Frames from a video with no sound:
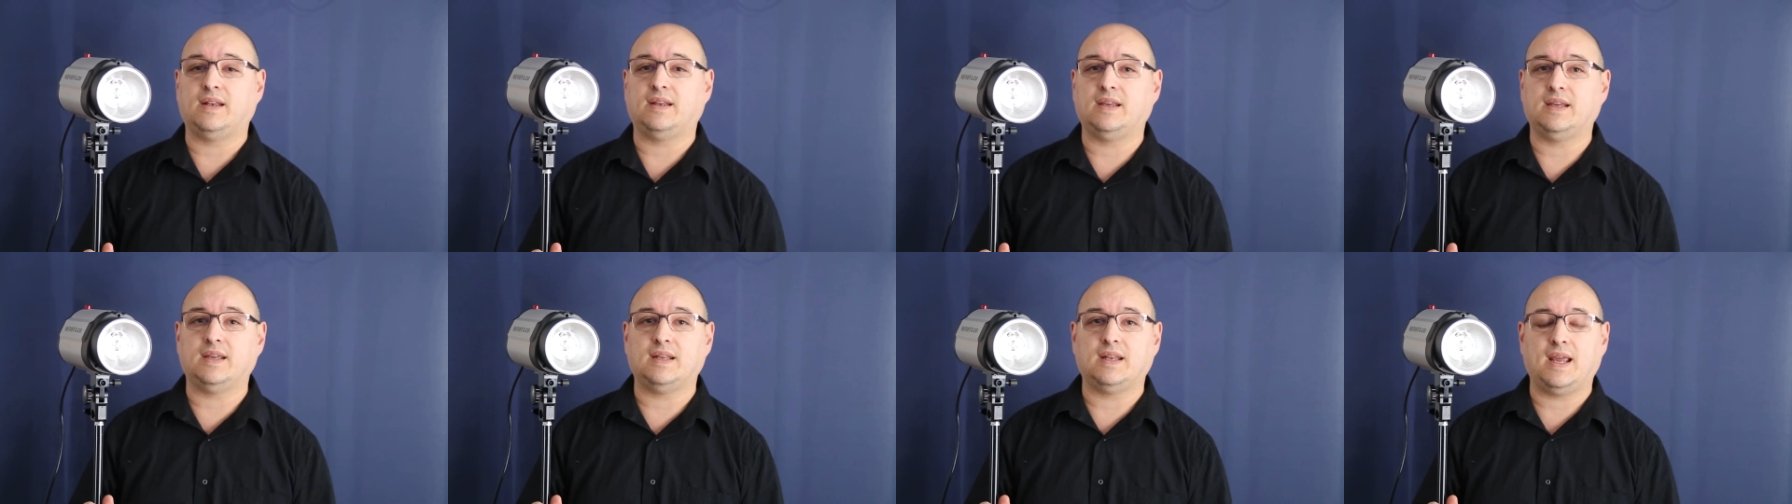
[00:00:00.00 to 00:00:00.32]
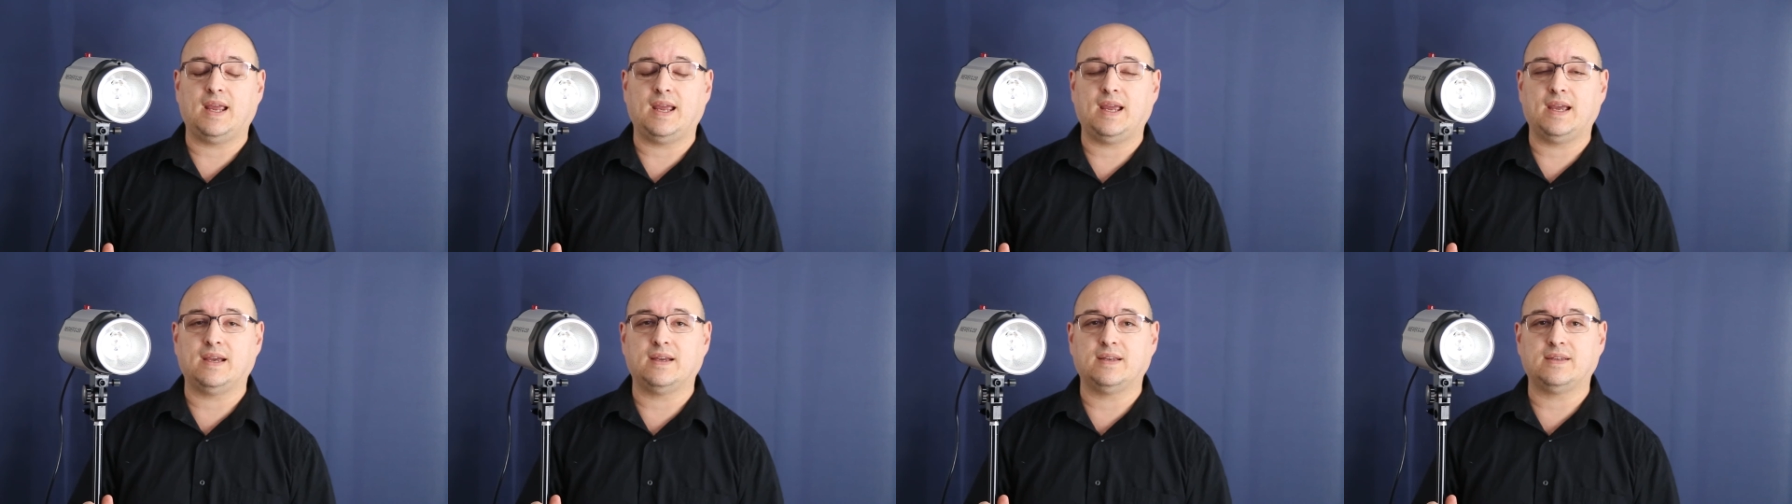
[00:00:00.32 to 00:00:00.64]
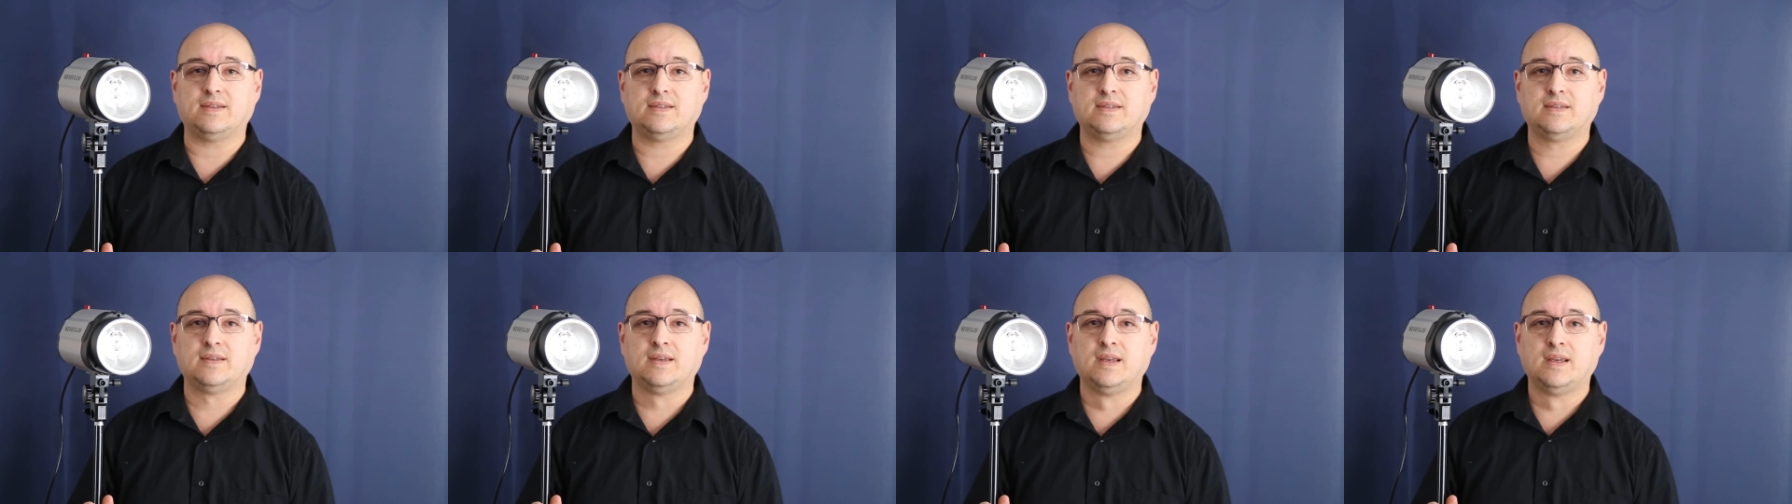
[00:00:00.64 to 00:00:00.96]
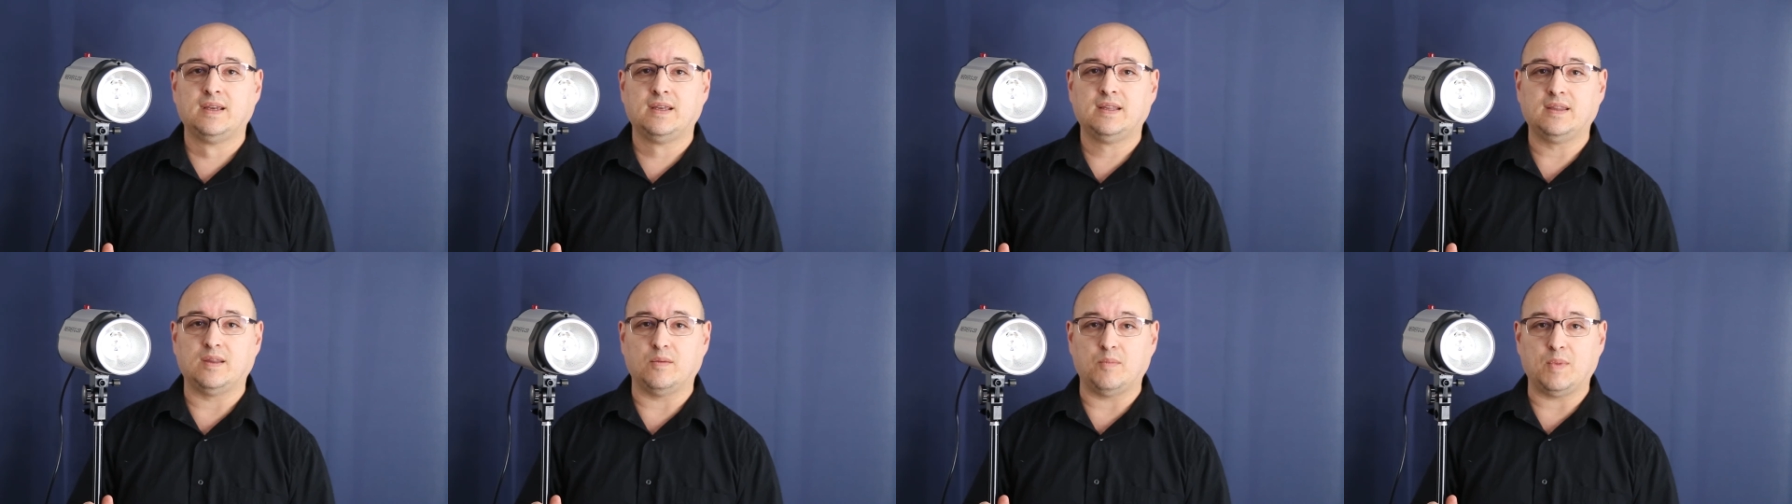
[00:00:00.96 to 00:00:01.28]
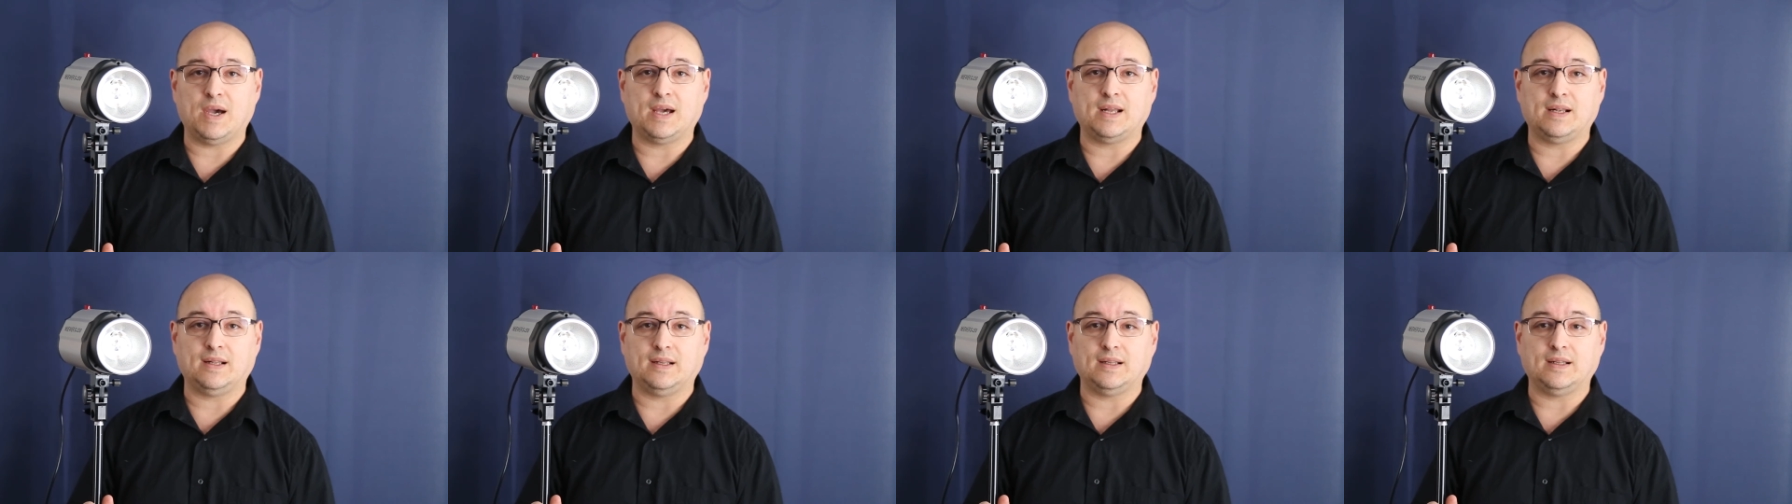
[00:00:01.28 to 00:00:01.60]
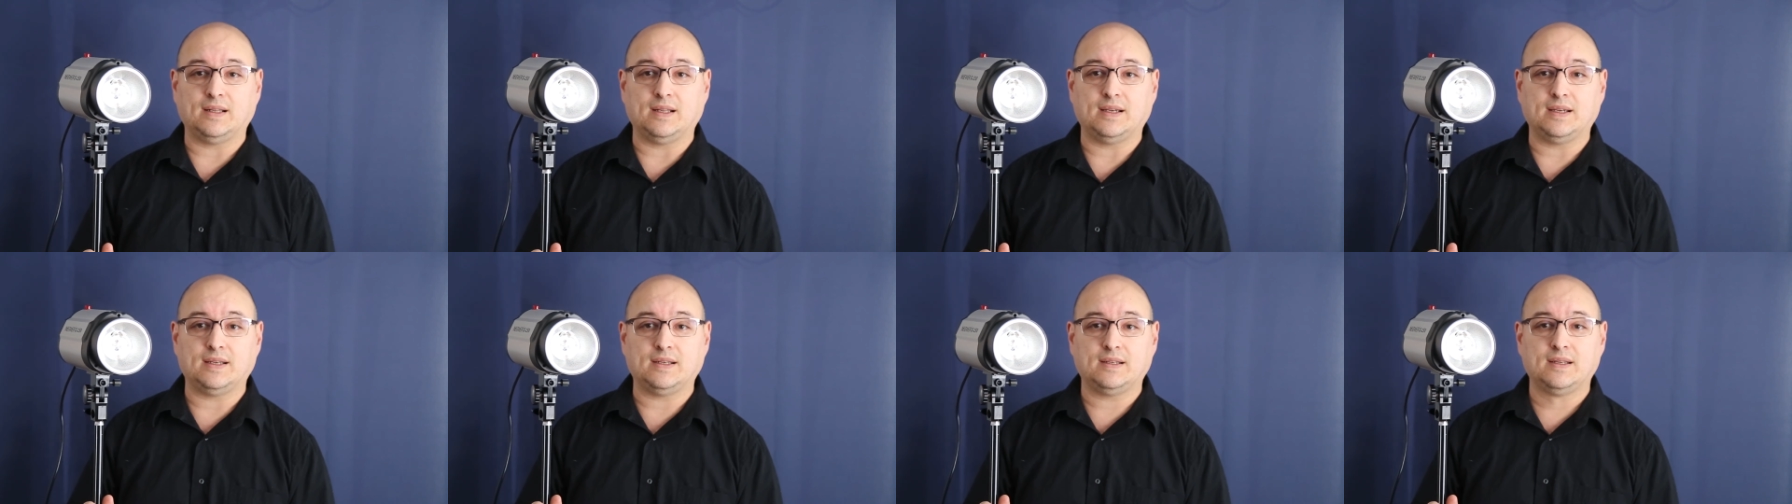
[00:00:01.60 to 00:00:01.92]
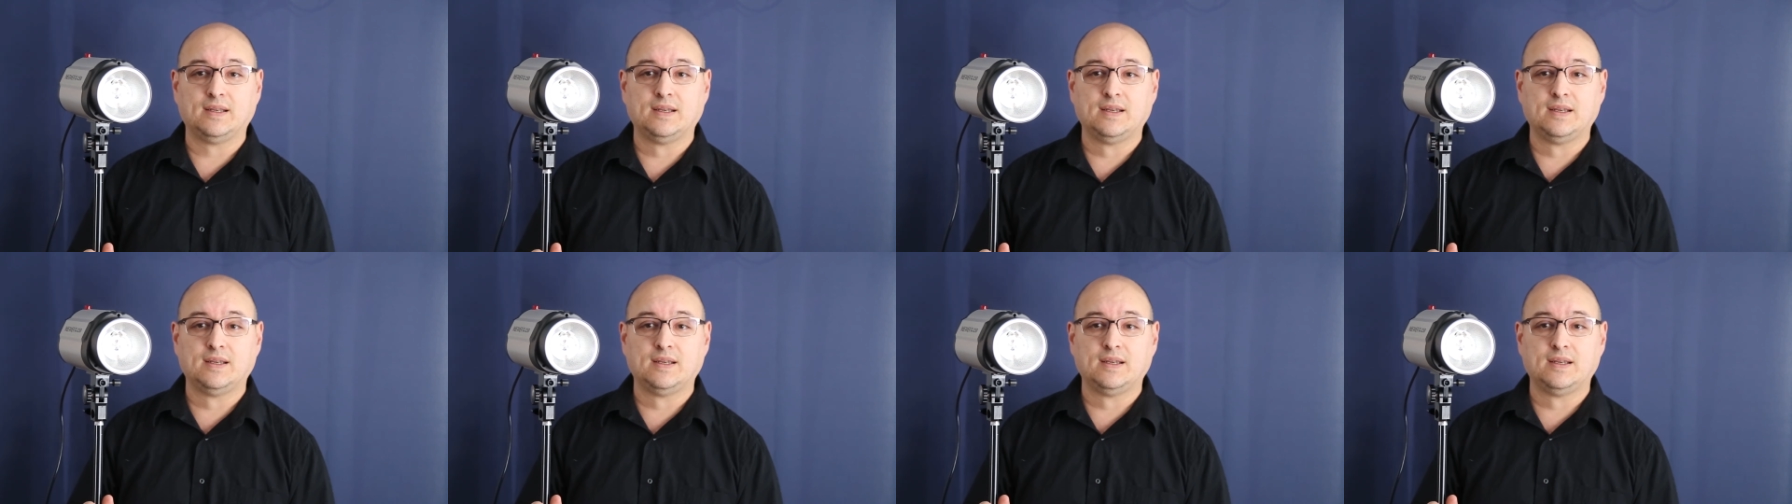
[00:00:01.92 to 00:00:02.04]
it has the modeling light.